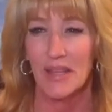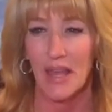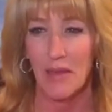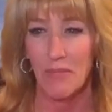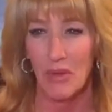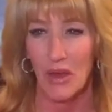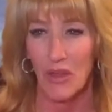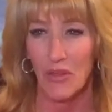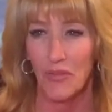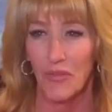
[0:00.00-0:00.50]

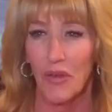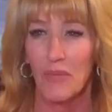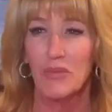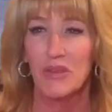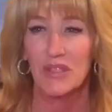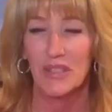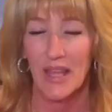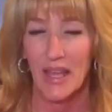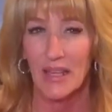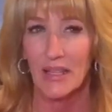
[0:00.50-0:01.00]
Demuth from
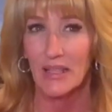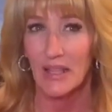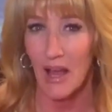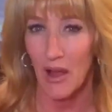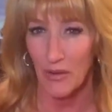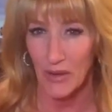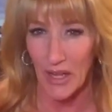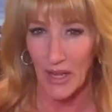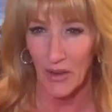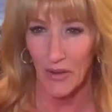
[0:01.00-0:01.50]
the St.
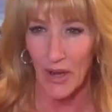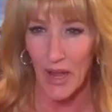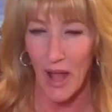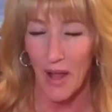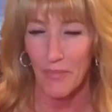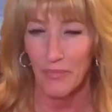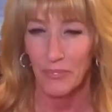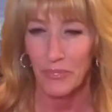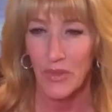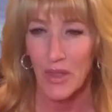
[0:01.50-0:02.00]
Cloud
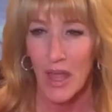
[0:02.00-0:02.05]
area.